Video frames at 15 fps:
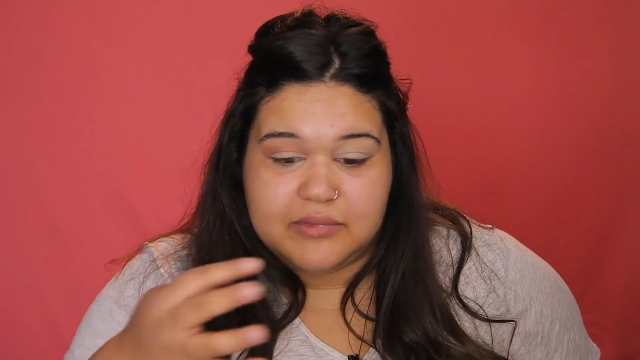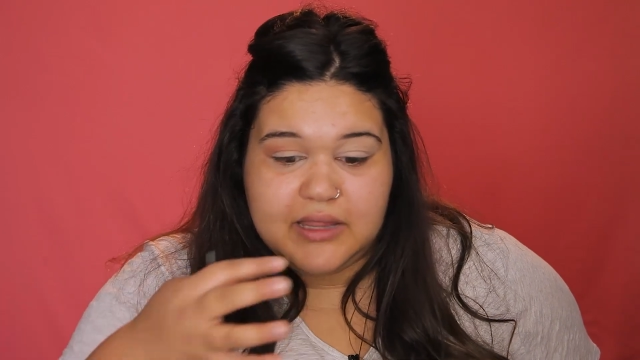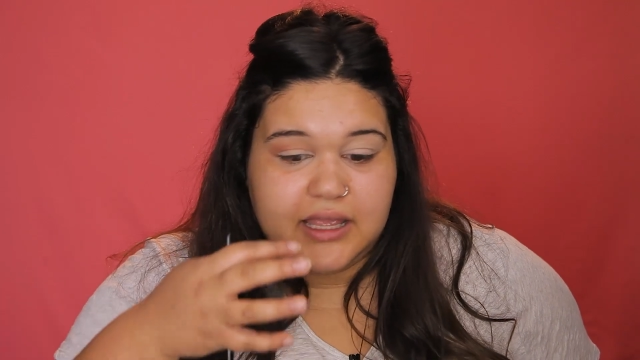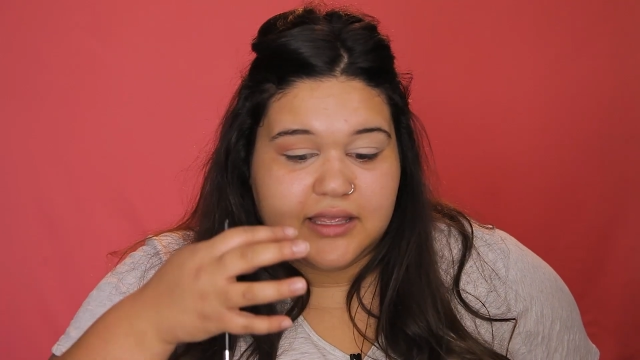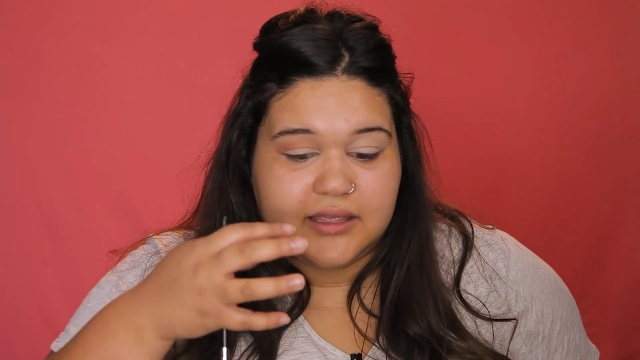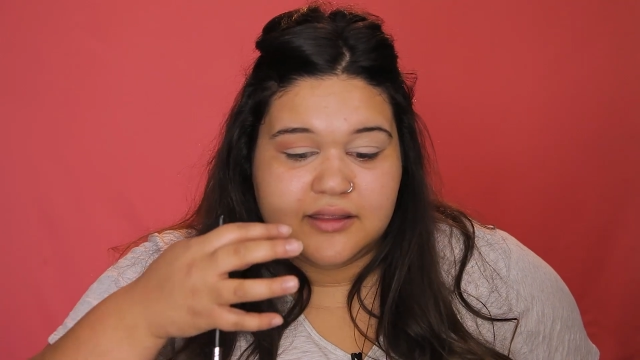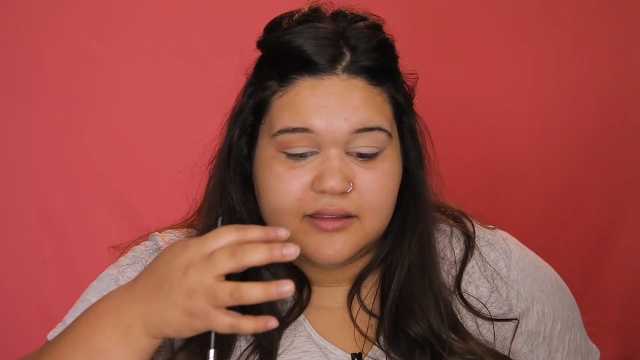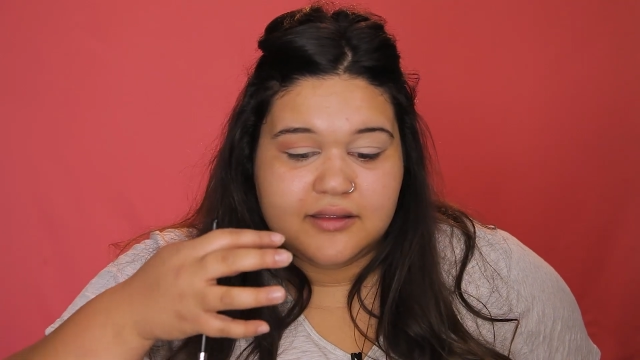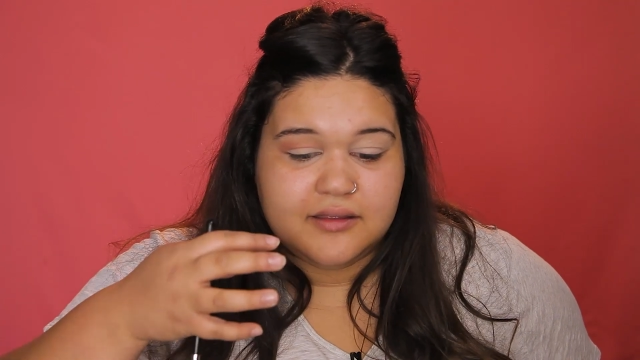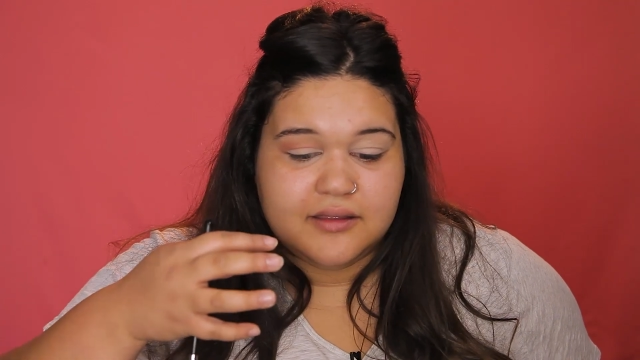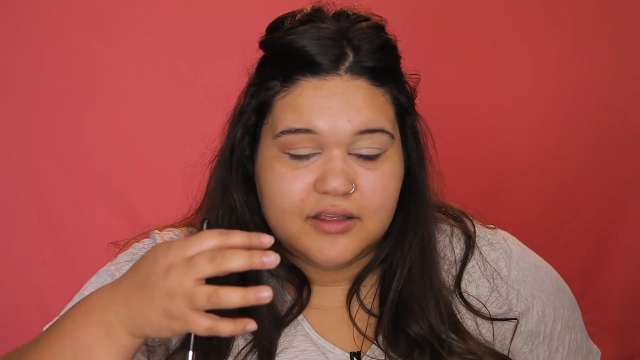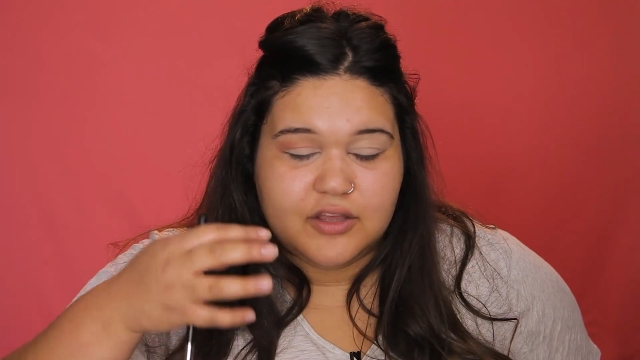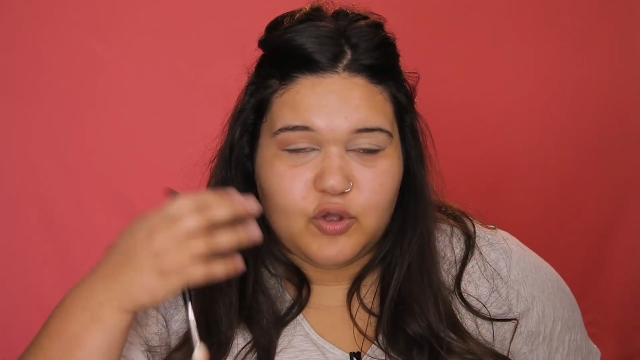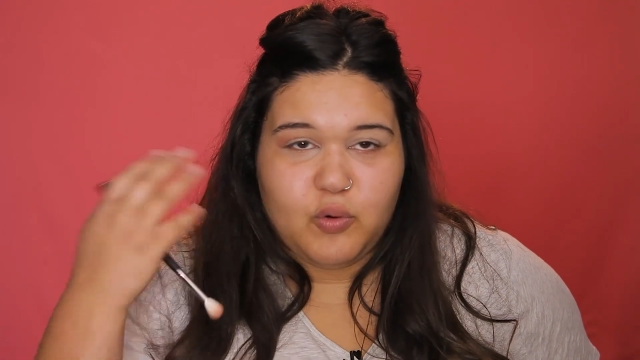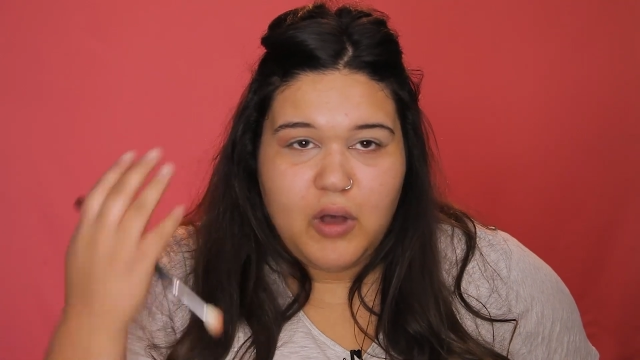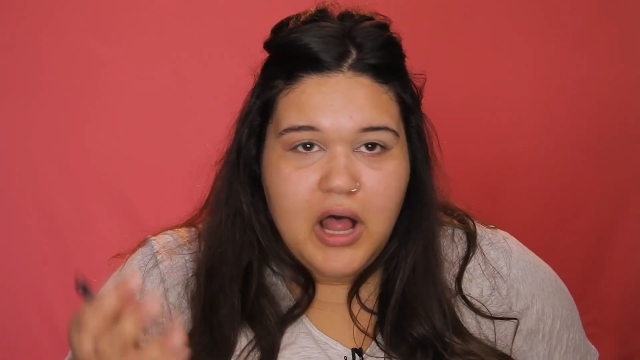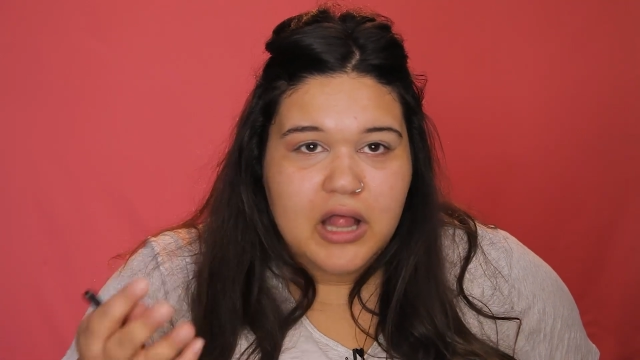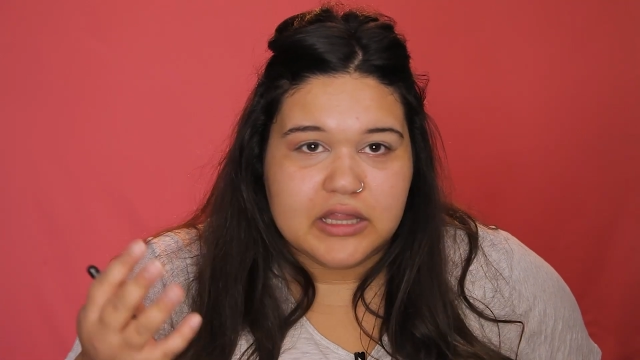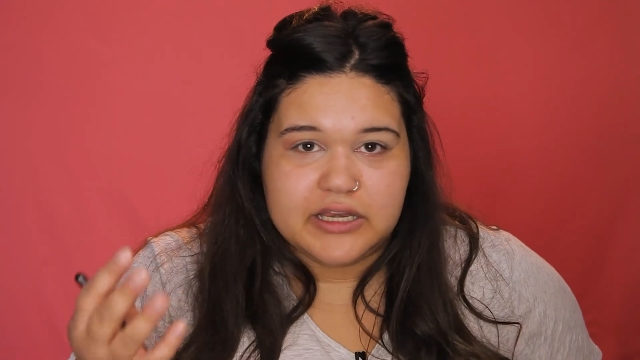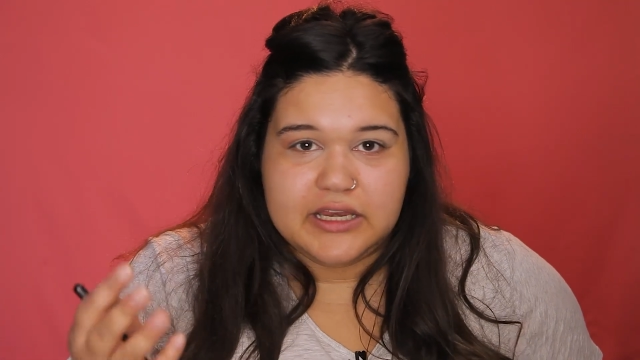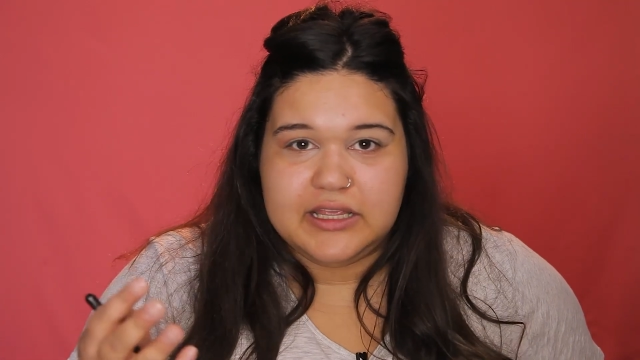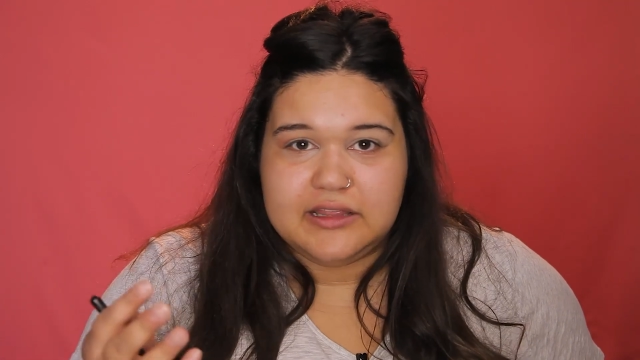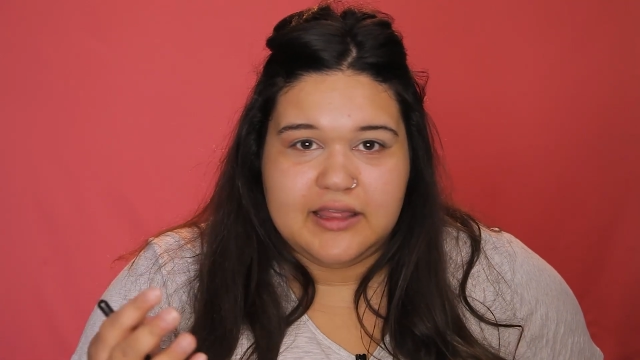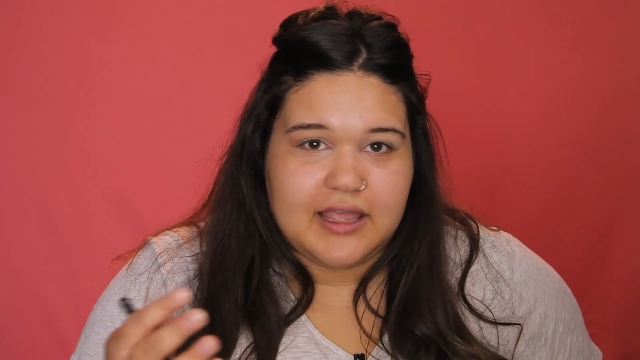like, quality.